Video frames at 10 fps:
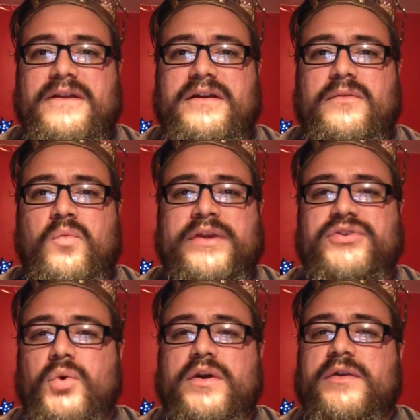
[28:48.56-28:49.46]

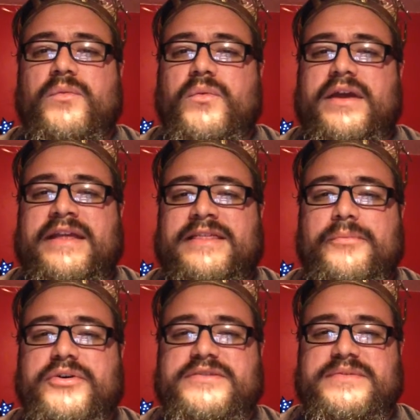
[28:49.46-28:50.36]
Doran, in the
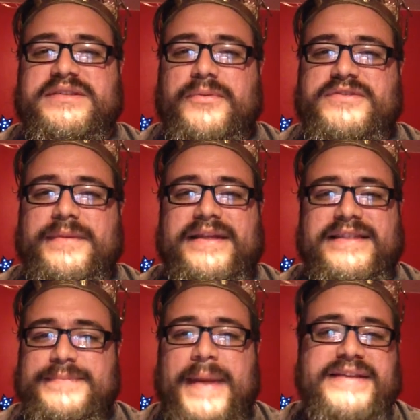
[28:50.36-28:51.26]
books, was supposed to be, like,
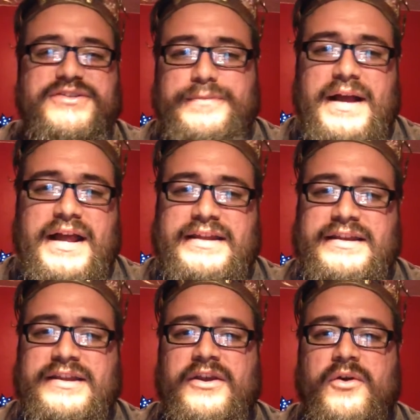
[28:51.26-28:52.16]
this mastermind,
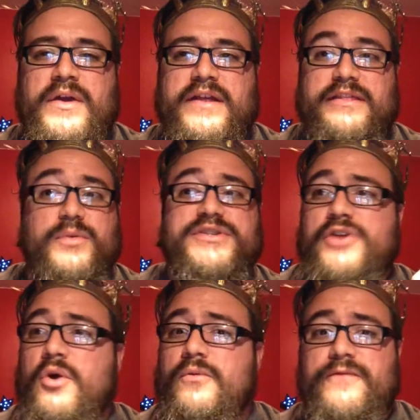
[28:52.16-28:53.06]
you know, there was
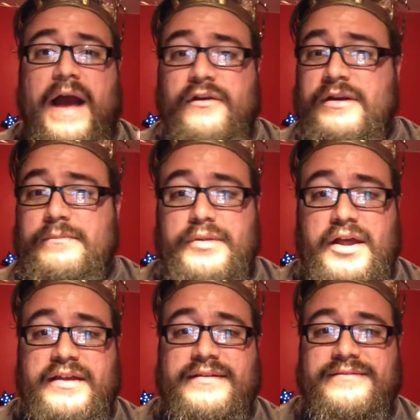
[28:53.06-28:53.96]
no fire and
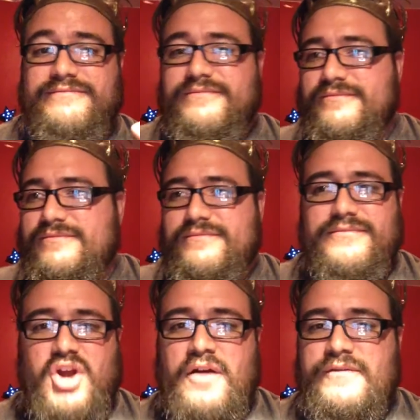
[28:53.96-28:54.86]
blood
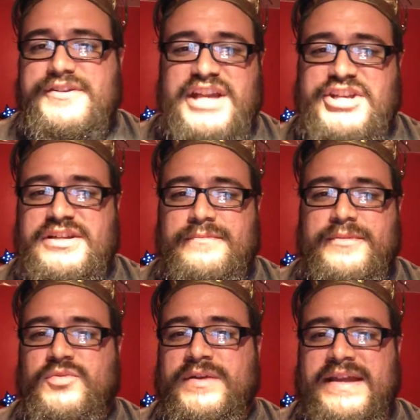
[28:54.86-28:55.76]
conversation
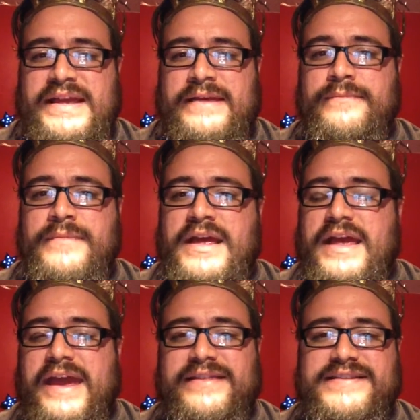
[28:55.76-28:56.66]
between him
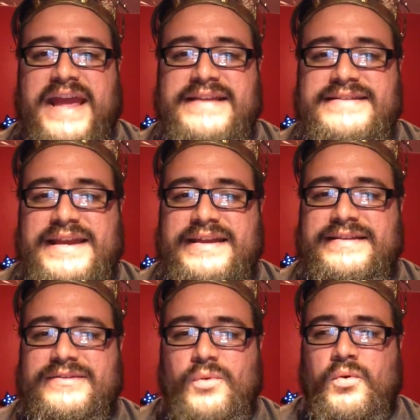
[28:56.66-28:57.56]
and the Sand
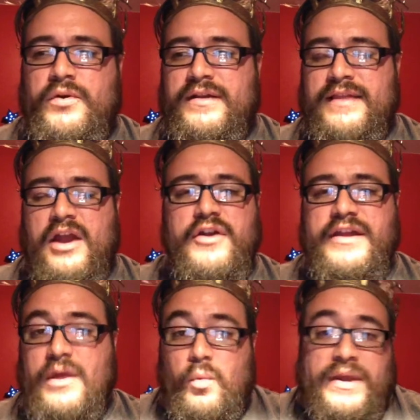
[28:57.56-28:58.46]
Snakes or
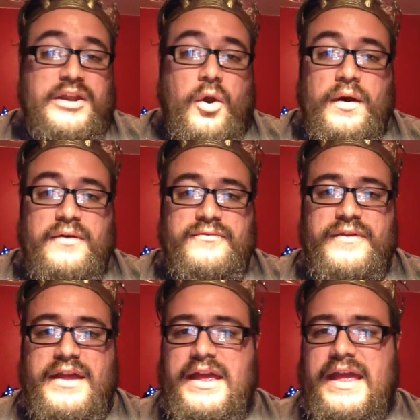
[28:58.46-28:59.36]
Ilaria that we know of.
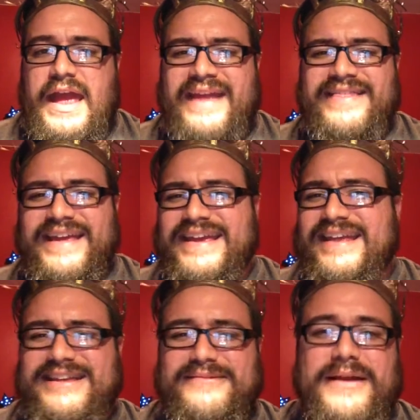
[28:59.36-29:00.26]
And, like,
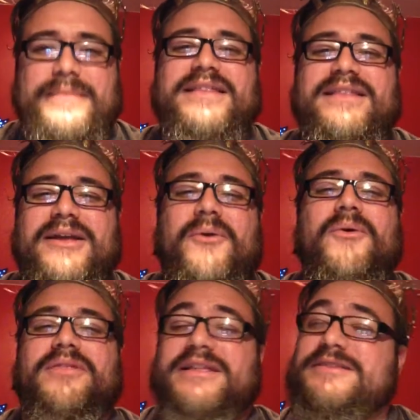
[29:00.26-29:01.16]
killing... I mean,
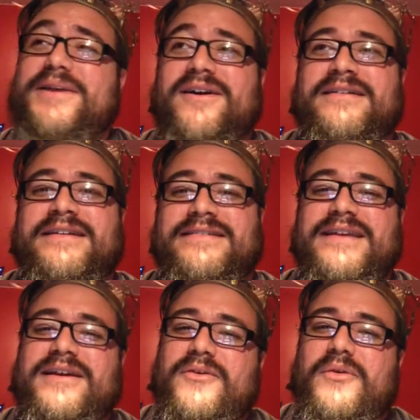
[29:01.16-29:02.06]
let's be honest.
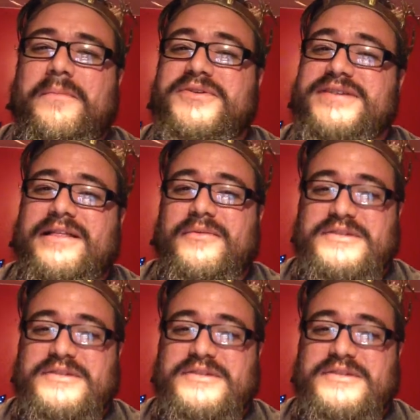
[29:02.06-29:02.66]
When Myrcella was